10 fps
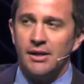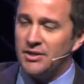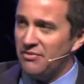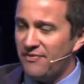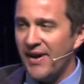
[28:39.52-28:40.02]

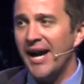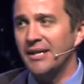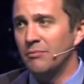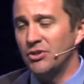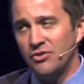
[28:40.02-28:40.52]
It's a
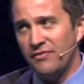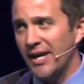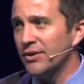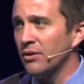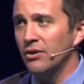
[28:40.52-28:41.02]
fight, but you
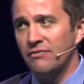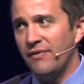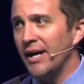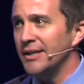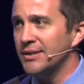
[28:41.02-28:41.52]
fight the good
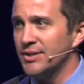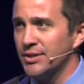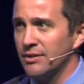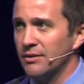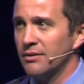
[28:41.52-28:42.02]
fights.